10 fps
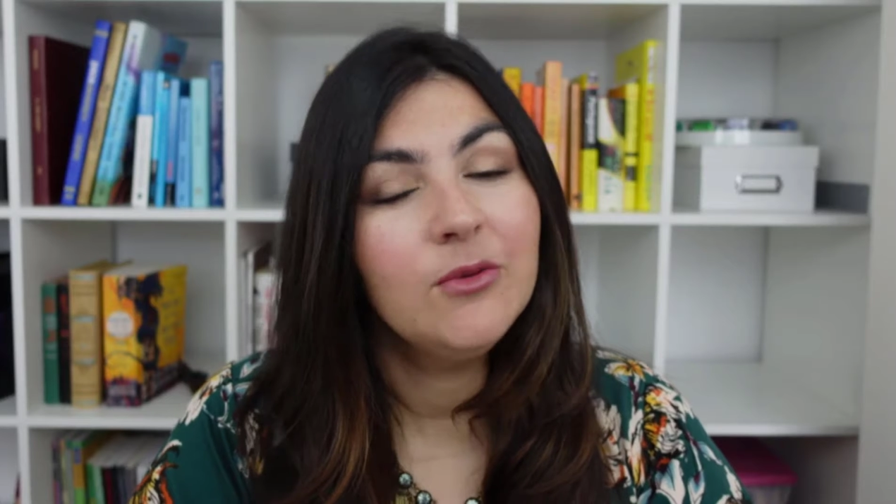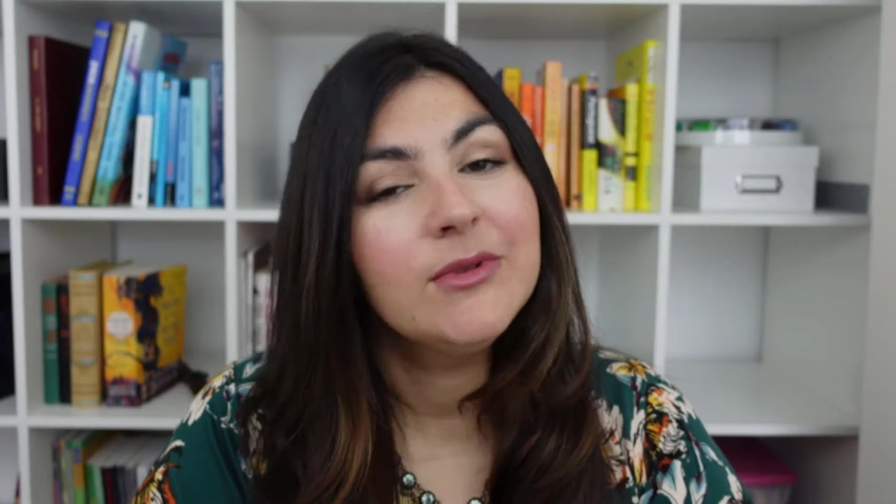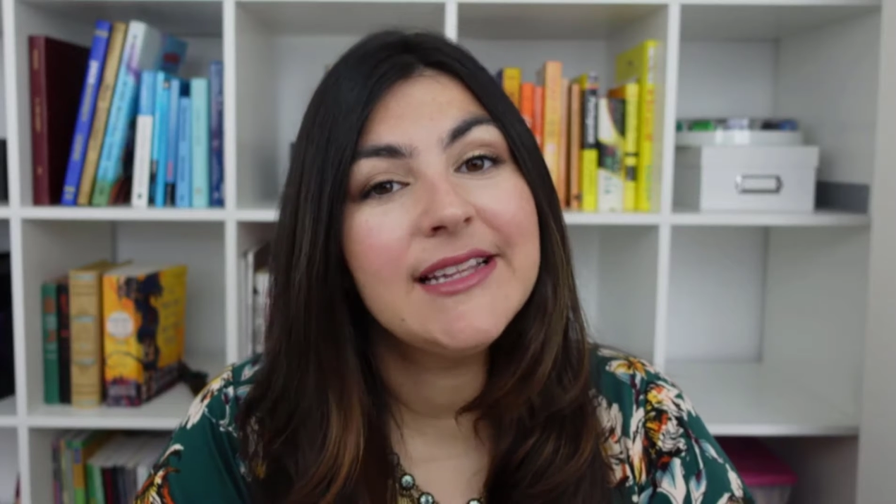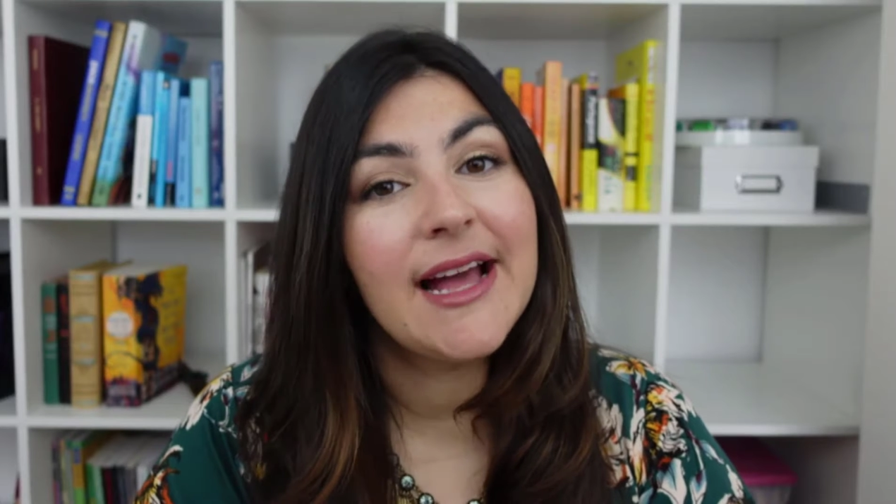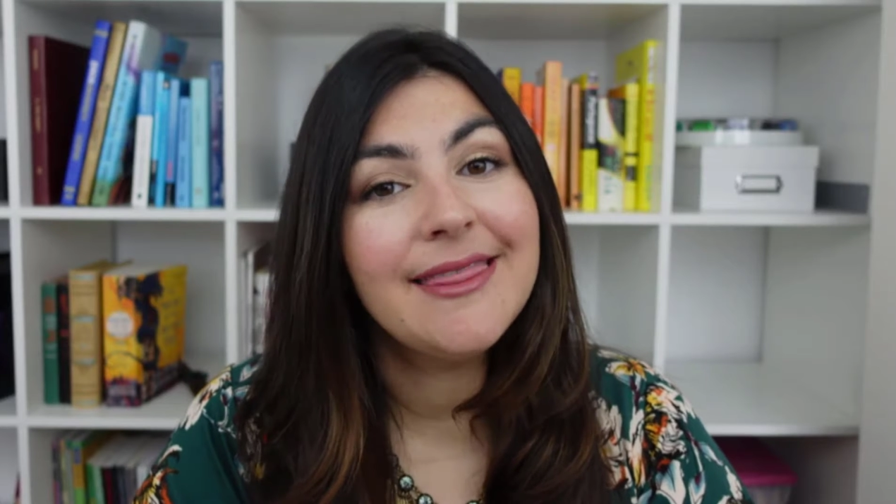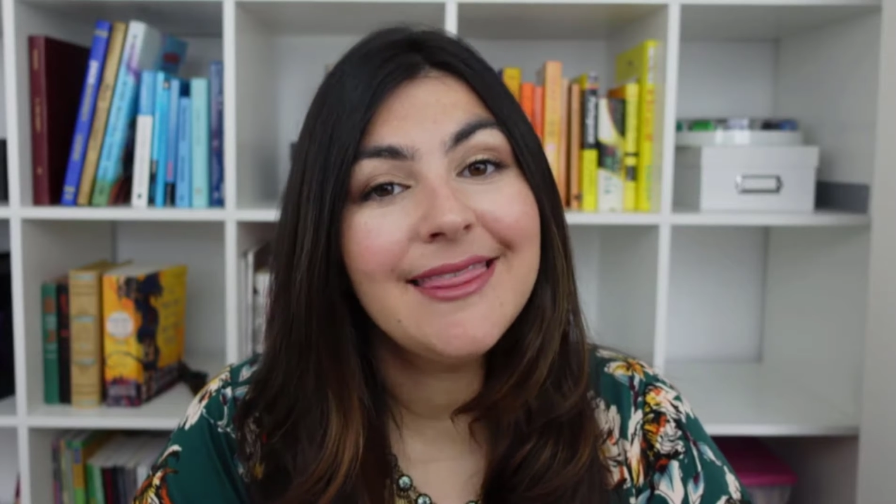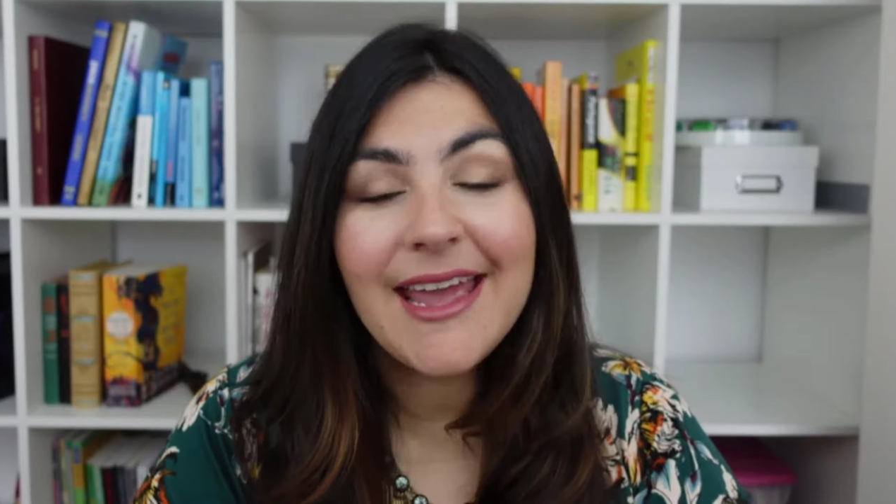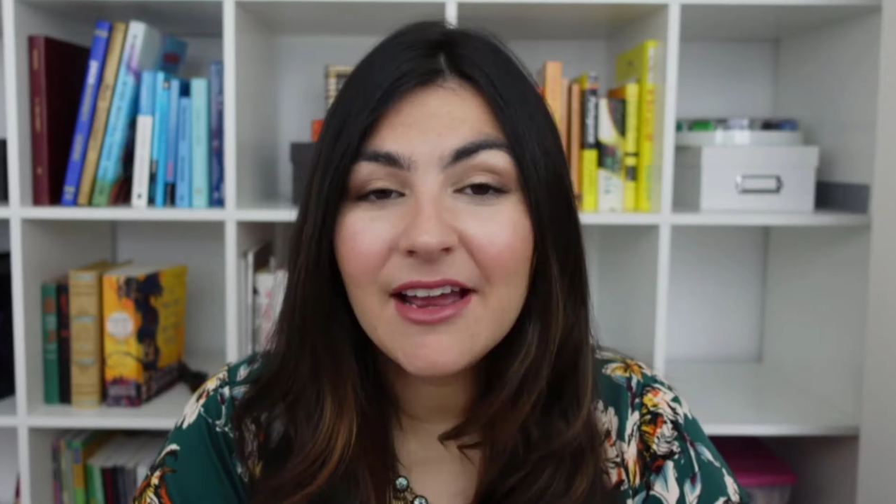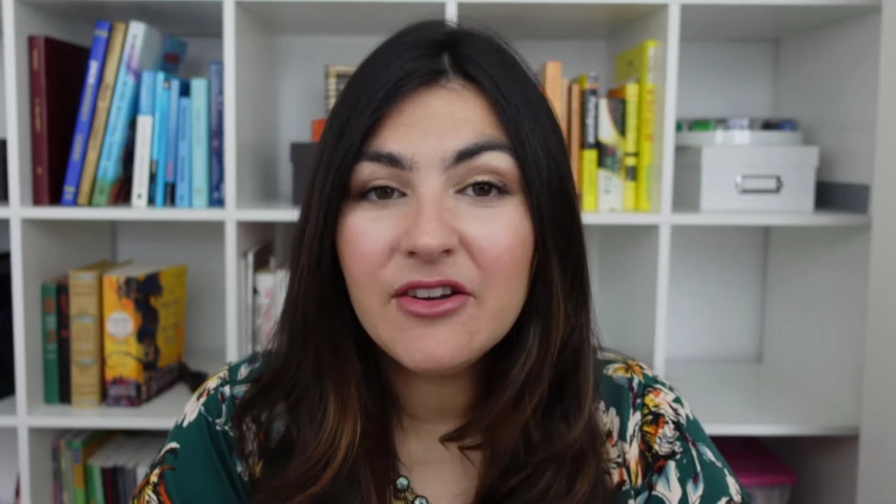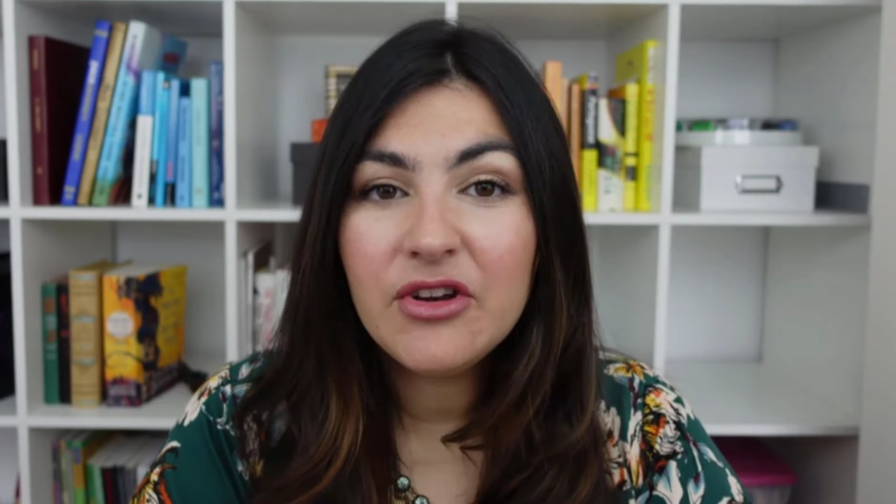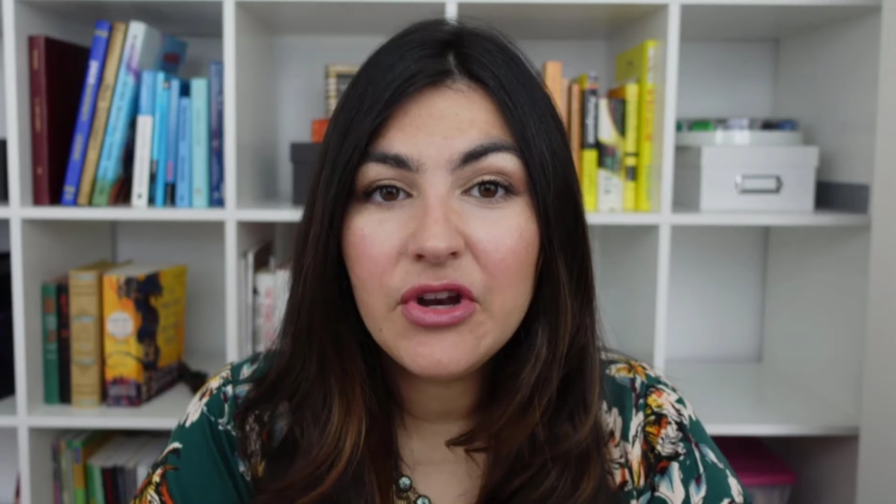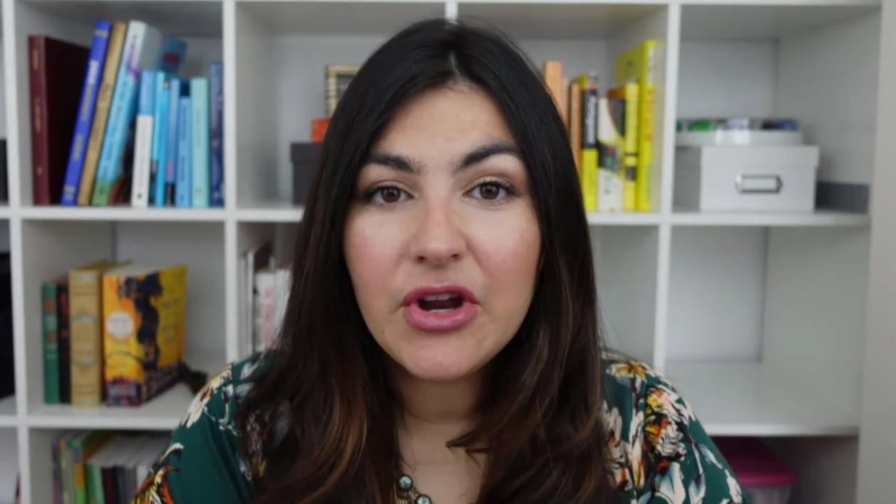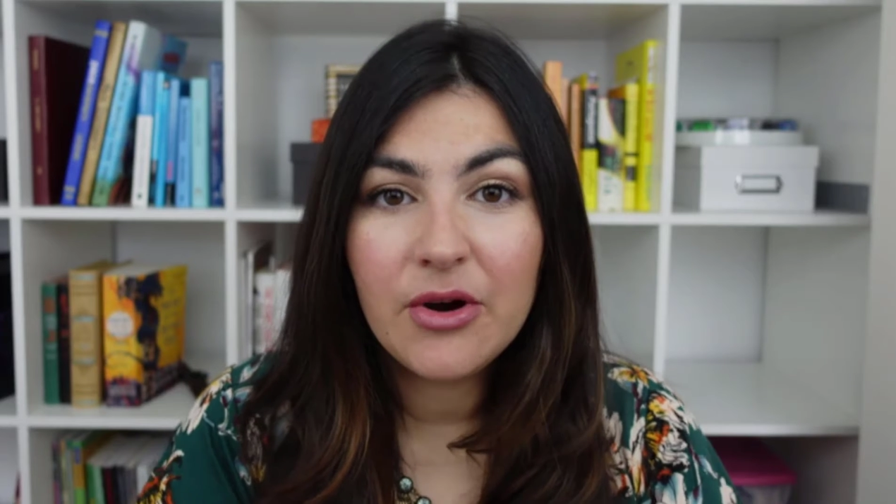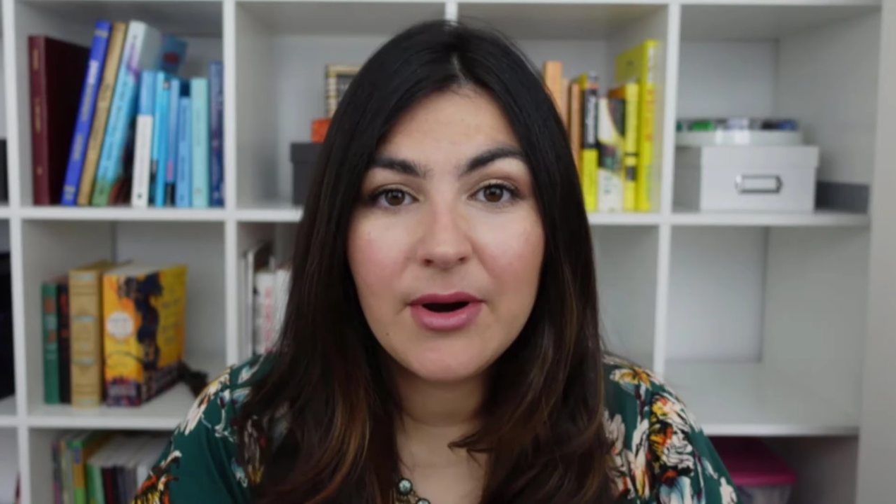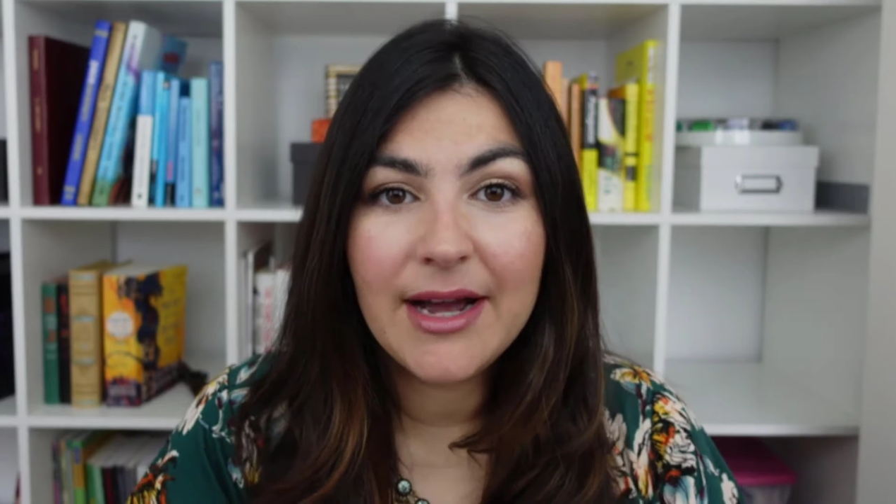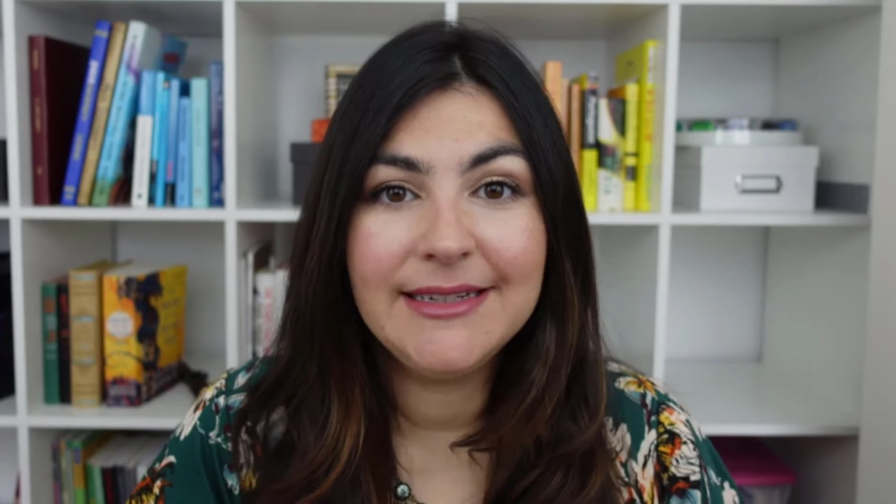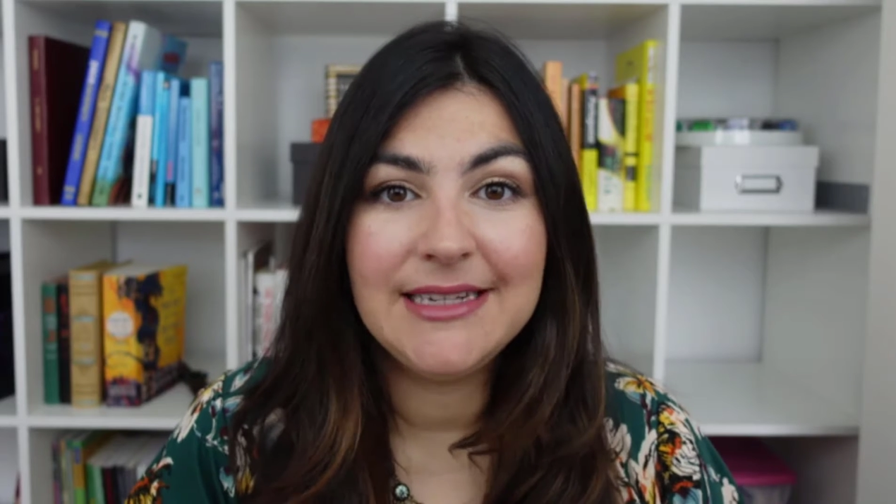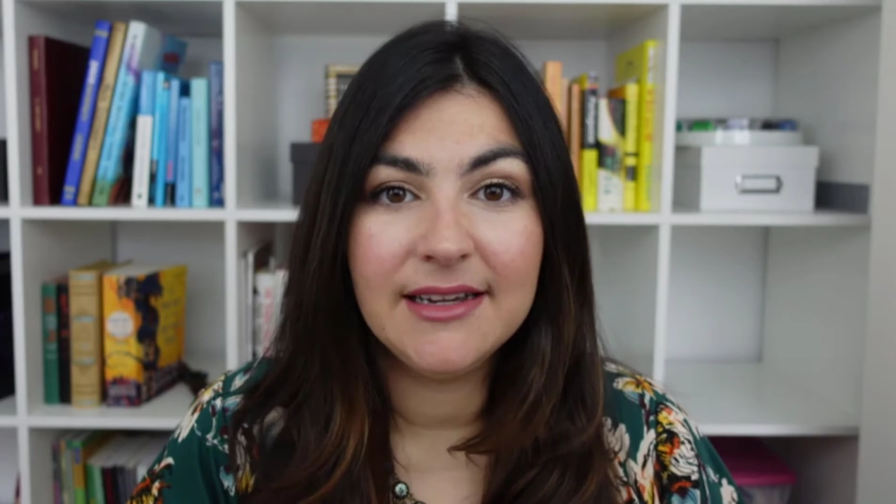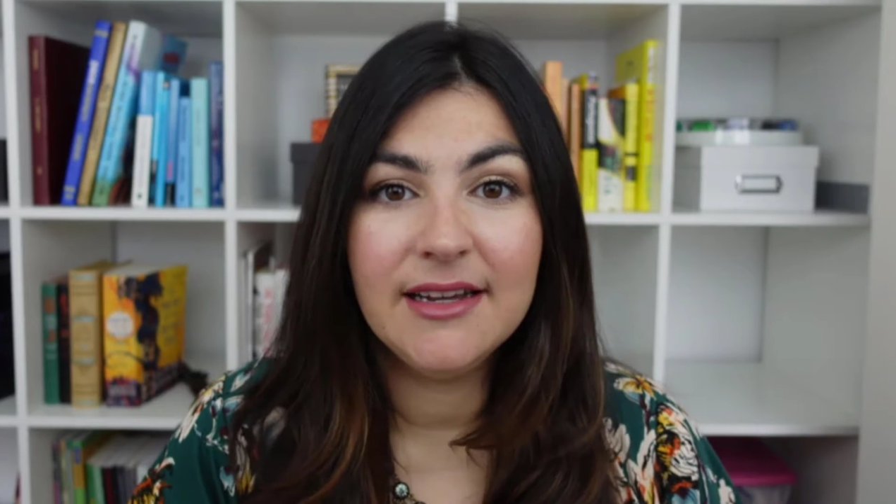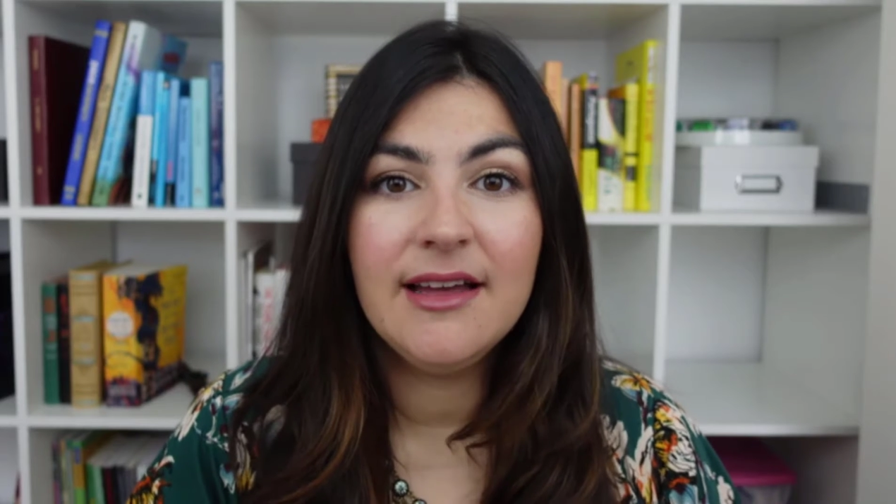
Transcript: was that they had no idea